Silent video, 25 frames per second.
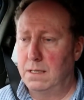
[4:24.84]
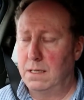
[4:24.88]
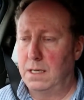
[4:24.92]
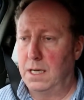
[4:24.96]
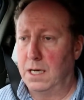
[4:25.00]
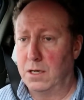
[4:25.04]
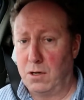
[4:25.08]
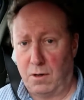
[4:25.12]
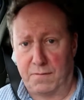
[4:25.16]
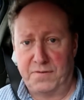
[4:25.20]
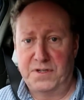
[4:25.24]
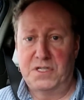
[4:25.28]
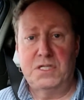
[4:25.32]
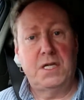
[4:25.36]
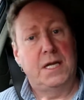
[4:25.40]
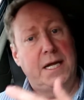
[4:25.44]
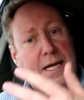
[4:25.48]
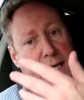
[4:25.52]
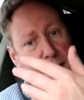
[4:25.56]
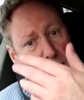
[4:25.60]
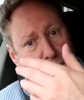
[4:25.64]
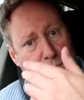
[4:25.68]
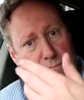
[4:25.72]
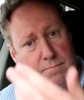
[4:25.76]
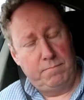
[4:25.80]

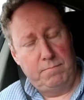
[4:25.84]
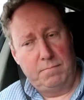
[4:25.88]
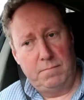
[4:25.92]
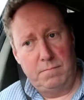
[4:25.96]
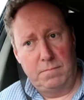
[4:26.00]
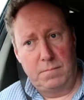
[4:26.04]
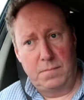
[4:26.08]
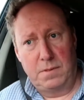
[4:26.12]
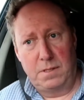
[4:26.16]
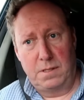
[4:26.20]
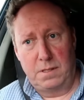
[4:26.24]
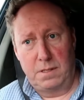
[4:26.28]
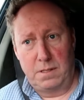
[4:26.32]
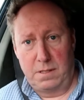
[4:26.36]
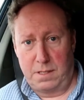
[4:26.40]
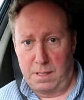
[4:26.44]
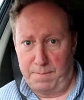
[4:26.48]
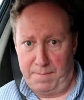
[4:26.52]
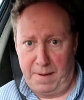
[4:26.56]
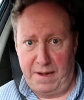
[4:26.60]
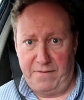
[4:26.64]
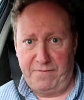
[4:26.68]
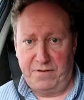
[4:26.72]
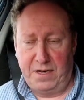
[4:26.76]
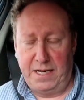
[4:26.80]
obviously
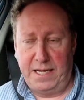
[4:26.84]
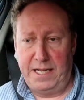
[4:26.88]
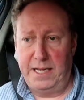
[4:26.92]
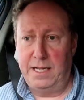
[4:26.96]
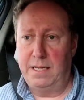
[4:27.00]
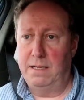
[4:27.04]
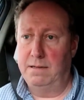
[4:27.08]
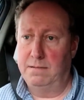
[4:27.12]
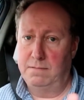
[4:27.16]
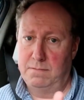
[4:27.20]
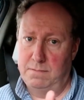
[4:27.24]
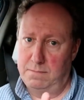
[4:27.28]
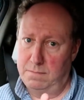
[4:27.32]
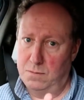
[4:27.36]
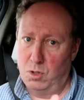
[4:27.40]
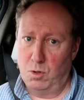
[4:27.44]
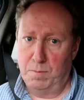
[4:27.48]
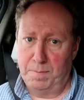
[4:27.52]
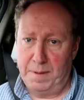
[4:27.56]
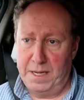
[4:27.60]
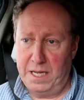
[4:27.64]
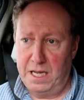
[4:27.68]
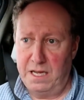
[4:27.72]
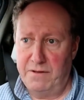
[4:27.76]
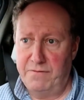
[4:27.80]
the BEV or
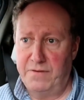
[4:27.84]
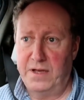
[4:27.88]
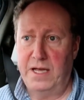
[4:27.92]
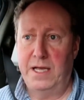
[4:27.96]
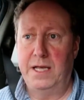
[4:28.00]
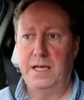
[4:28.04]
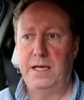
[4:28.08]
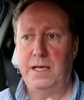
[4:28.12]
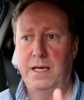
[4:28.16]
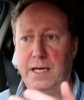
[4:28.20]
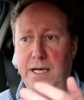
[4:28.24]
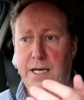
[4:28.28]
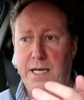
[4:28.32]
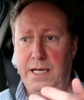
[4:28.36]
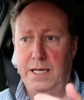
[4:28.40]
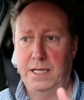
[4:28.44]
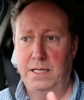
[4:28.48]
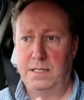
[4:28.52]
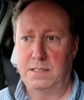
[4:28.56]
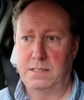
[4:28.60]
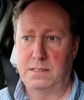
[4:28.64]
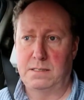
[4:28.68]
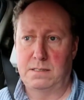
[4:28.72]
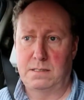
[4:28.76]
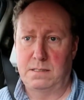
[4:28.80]
BEV
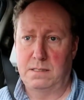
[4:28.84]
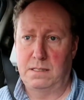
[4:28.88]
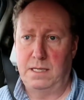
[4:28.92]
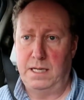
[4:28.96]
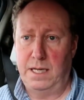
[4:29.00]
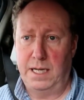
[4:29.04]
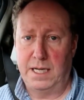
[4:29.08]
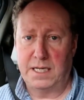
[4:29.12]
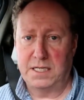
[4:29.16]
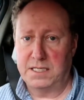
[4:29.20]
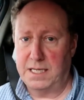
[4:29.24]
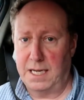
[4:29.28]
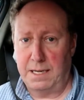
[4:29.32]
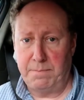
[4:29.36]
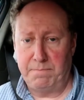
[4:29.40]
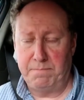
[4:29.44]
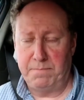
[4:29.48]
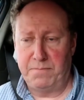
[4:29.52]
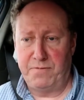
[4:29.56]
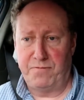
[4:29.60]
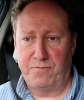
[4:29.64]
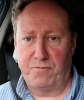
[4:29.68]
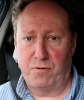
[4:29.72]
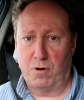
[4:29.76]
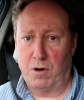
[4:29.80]
is
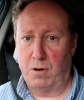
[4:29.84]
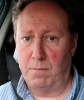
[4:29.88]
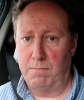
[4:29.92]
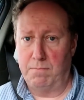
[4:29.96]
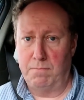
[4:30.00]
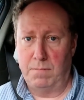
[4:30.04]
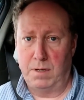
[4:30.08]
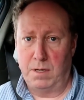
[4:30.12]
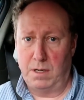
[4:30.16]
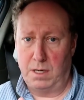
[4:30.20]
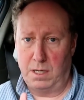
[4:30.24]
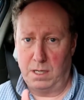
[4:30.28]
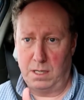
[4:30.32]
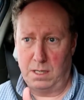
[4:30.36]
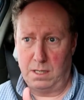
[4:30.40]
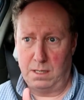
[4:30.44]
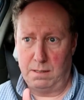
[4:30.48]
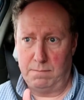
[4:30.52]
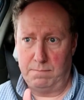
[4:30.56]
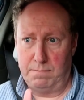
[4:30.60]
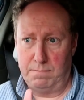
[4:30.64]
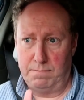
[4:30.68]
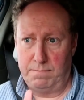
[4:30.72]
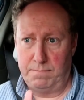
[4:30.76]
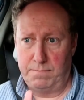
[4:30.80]
exempt from
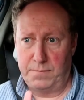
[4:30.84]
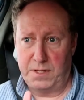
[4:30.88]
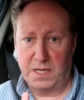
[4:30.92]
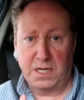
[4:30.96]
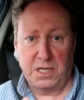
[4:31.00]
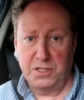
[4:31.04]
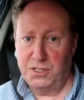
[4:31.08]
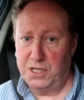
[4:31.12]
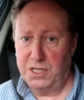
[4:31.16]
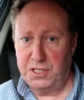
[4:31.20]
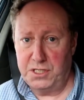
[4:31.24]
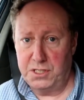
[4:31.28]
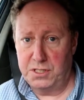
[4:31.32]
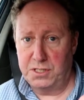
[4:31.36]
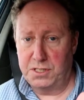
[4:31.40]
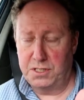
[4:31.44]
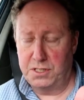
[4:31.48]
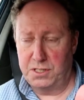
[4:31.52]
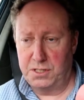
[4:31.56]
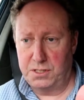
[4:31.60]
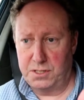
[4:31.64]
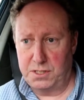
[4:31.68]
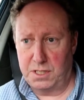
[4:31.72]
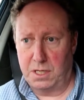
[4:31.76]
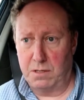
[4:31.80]
the congestion
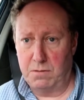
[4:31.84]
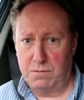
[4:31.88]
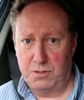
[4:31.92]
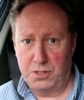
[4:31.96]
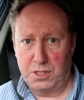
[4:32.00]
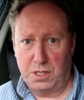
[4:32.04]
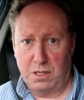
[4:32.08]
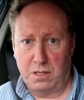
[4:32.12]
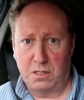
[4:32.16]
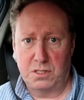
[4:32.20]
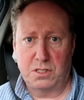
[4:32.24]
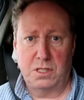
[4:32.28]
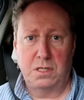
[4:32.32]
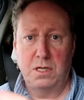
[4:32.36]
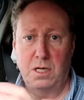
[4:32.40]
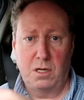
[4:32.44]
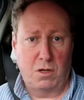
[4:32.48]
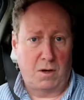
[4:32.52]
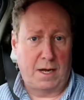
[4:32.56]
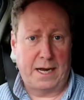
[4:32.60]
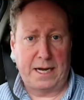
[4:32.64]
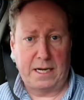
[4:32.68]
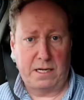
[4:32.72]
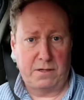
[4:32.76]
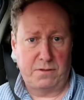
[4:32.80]
zone charge
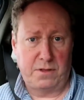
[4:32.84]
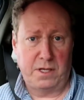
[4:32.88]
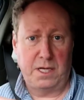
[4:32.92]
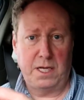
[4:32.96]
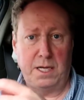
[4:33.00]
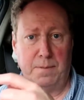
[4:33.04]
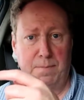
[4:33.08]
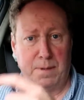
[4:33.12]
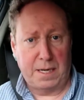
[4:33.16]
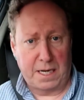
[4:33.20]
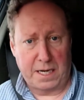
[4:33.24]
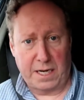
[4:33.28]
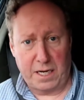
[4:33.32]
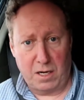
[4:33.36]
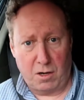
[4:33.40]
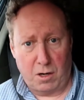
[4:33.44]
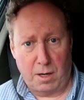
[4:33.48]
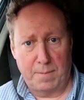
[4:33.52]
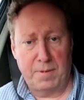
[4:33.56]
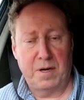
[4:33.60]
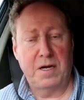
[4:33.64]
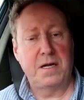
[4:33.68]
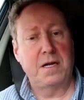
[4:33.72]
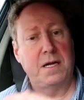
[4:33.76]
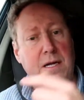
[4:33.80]
like the plug-in
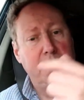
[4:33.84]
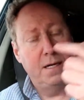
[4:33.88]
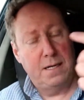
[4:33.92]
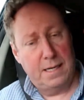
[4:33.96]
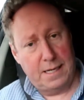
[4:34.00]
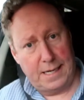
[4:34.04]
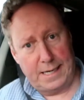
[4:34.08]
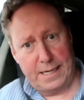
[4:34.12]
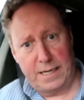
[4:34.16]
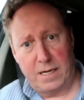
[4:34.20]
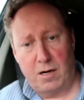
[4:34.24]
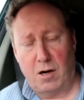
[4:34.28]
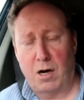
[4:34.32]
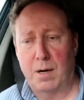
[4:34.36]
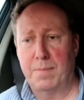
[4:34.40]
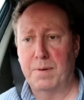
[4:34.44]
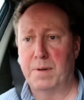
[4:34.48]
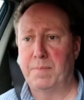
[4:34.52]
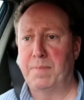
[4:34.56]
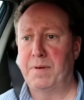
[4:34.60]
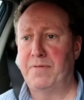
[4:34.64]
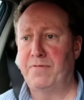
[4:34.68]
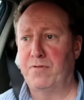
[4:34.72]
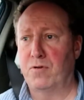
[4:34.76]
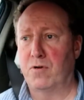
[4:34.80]
hybrid and the
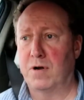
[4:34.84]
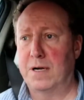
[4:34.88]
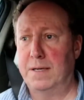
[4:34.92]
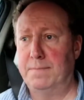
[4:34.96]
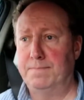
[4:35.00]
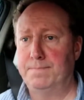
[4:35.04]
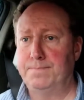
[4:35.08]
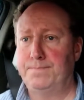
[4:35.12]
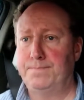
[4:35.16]
hybrid before it.